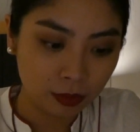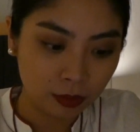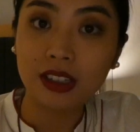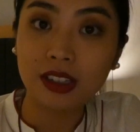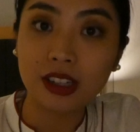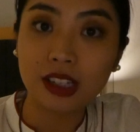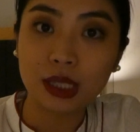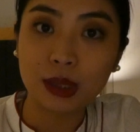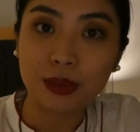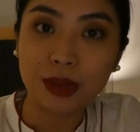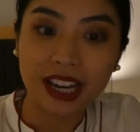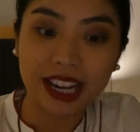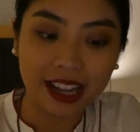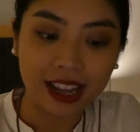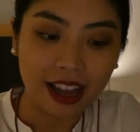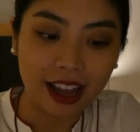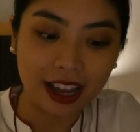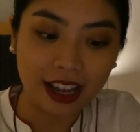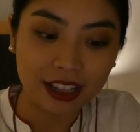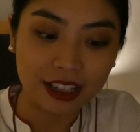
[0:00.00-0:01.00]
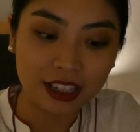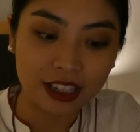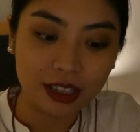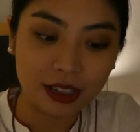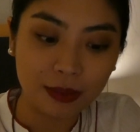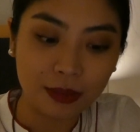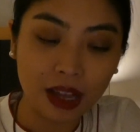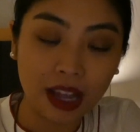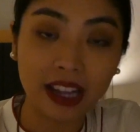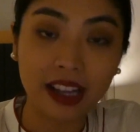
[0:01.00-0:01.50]
Cosmetic
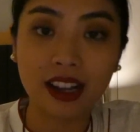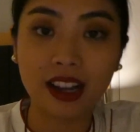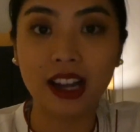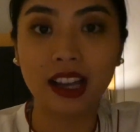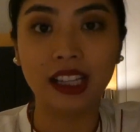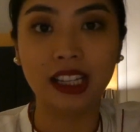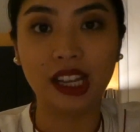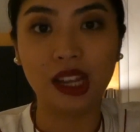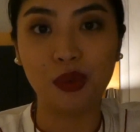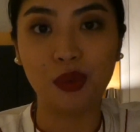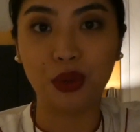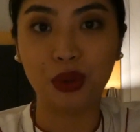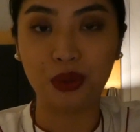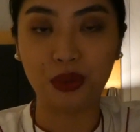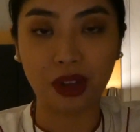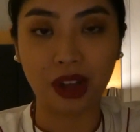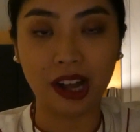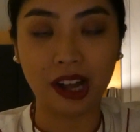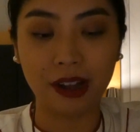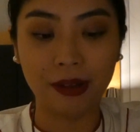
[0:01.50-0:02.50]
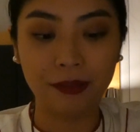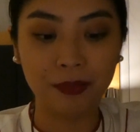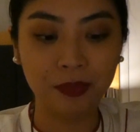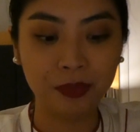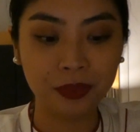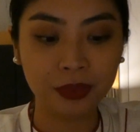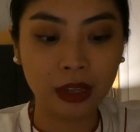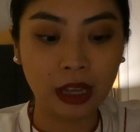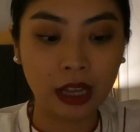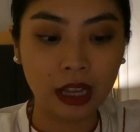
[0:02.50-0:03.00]
item I can't live without
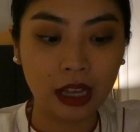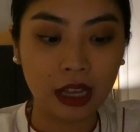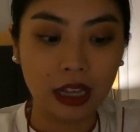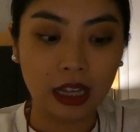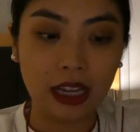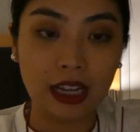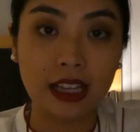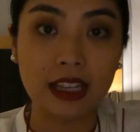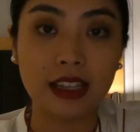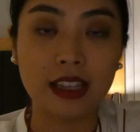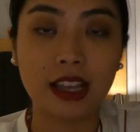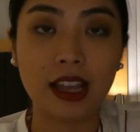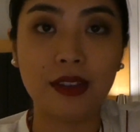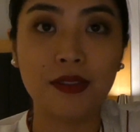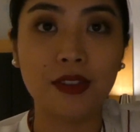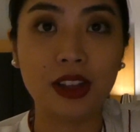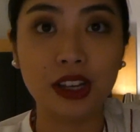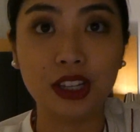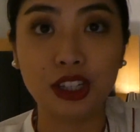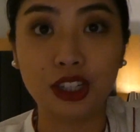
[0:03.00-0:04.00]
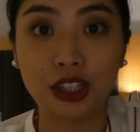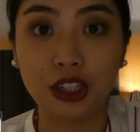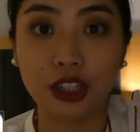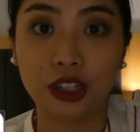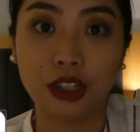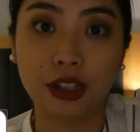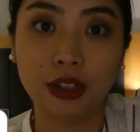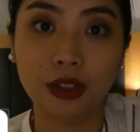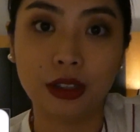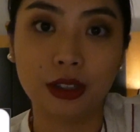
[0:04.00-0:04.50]
is the
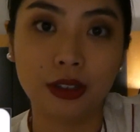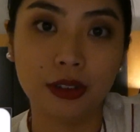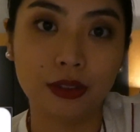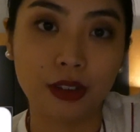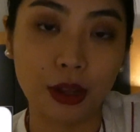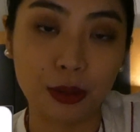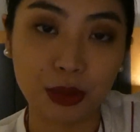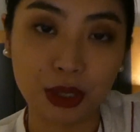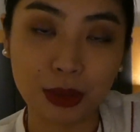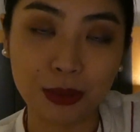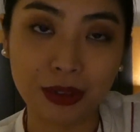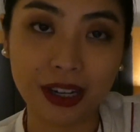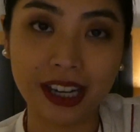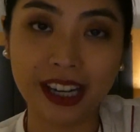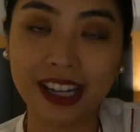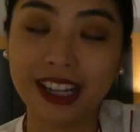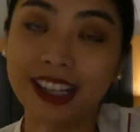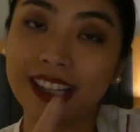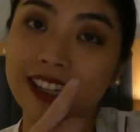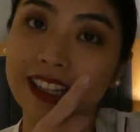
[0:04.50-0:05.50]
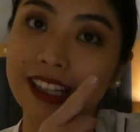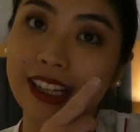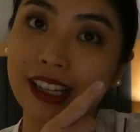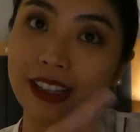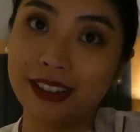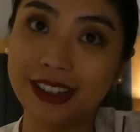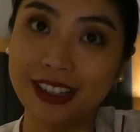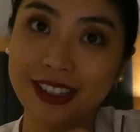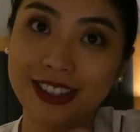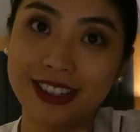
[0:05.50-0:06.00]
Venue thermal spray.
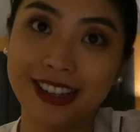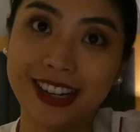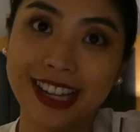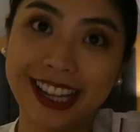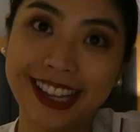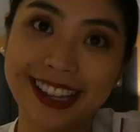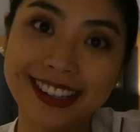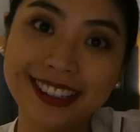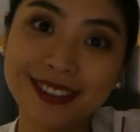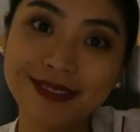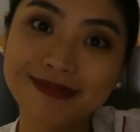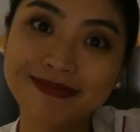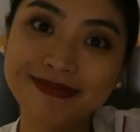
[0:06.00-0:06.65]
I'll insert it here.